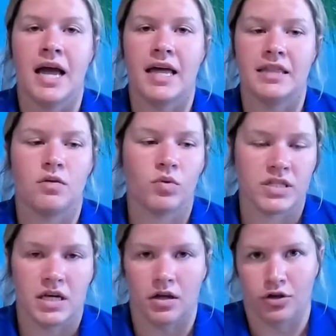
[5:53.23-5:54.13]
and then we
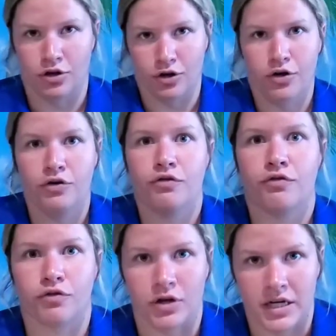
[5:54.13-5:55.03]
tell her
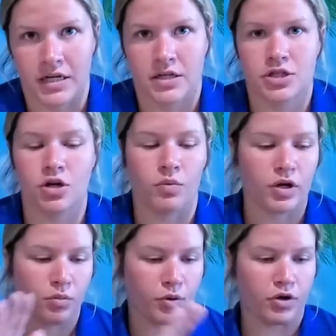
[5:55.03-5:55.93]
free. So we
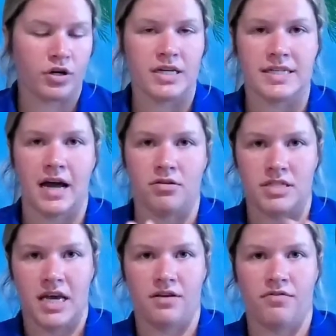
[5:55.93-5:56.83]
don't put her in a down
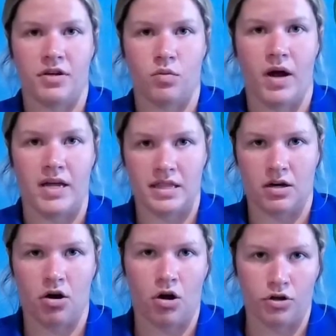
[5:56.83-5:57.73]
10 feet away and
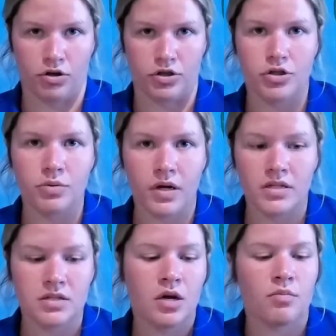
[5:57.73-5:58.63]
then call her to
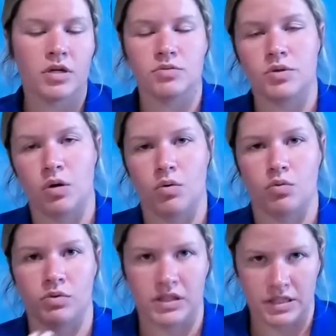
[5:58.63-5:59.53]
us, because we don't want
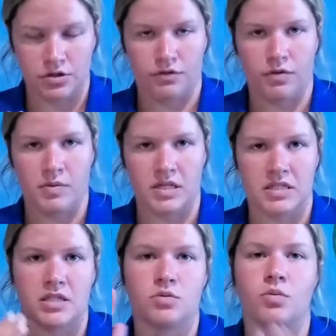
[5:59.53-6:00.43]
to release her from a
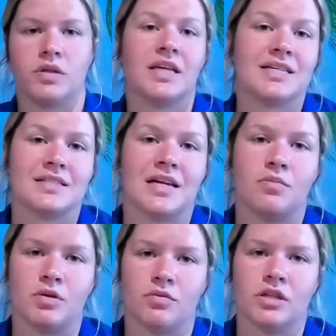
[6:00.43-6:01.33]
distance. We want that stay to
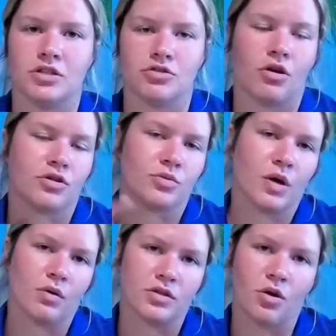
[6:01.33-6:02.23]
be really strong, so we
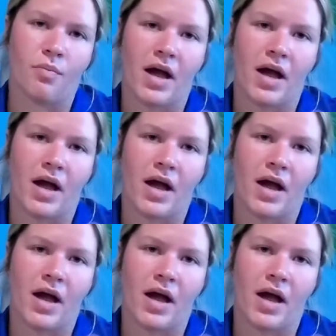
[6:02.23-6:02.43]
always go